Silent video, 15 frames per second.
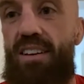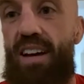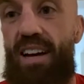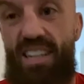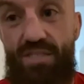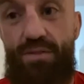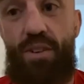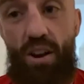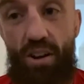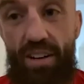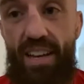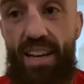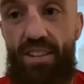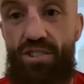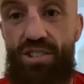and he's very
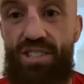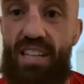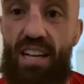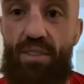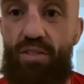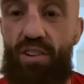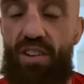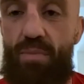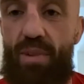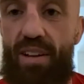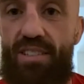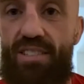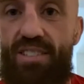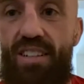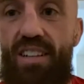dangerous in that five
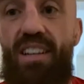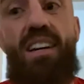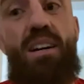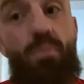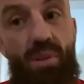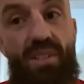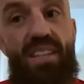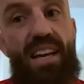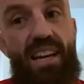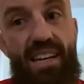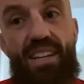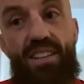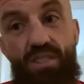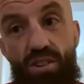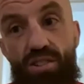minutes. But then
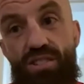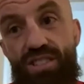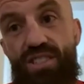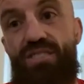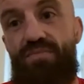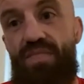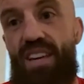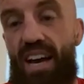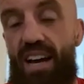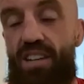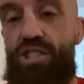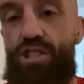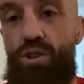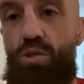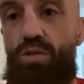he does he has
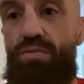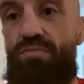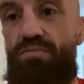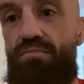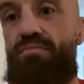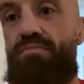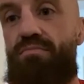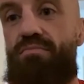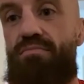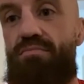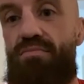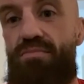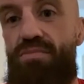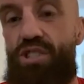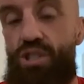shown
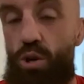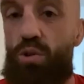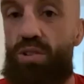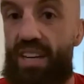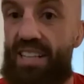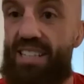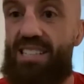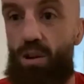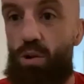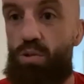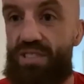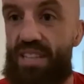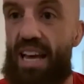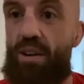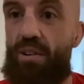shown that he
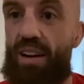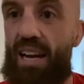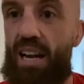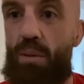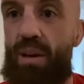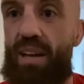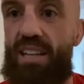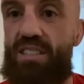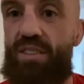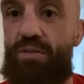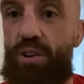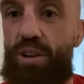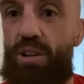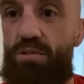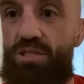slows down a little bit as the
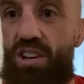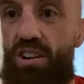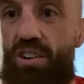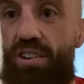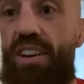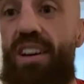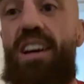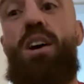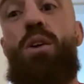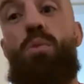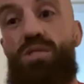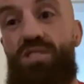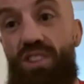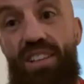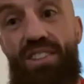fight goes on,
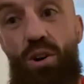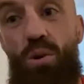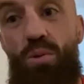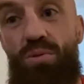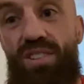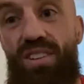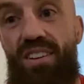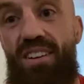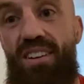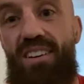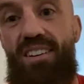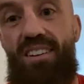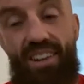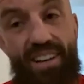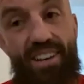whereas I don't.
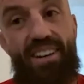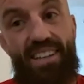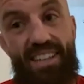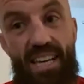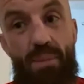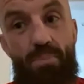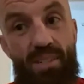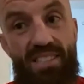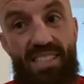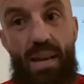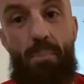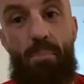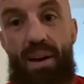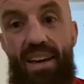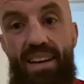I kind of keep the
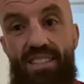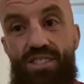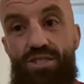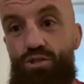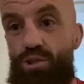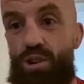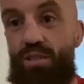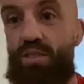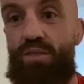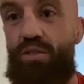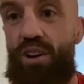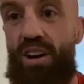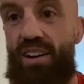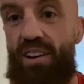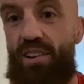same pace throughout the
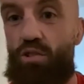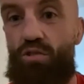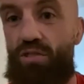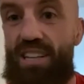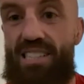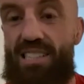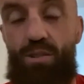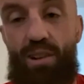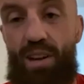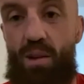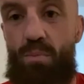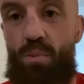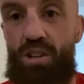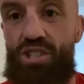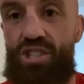fight. I don't really slow
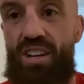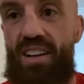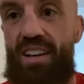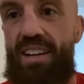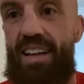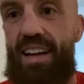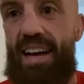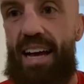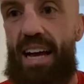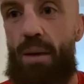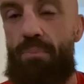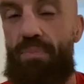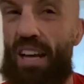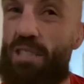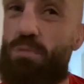down much.
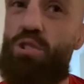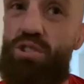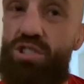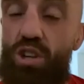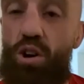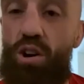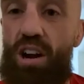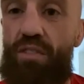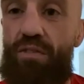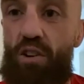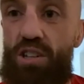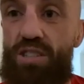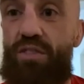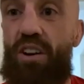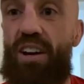Um, that's what you saw in our
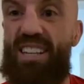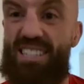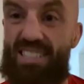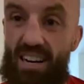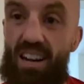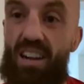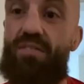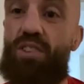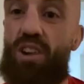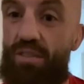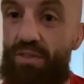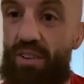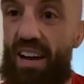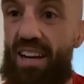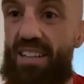first fight. He started very
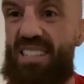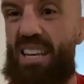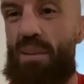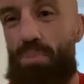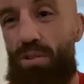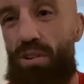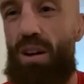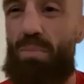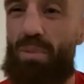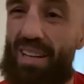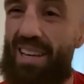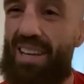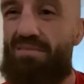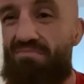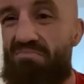fast. He
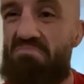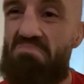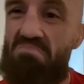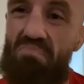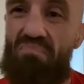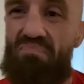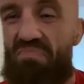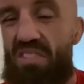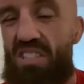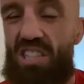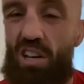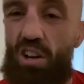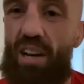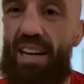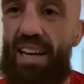probably
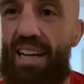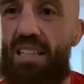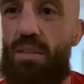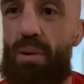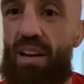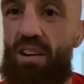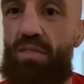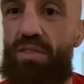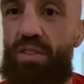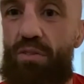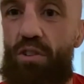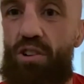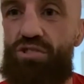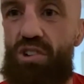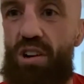slightly had the better of the
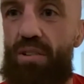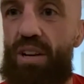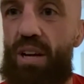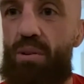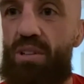first round, I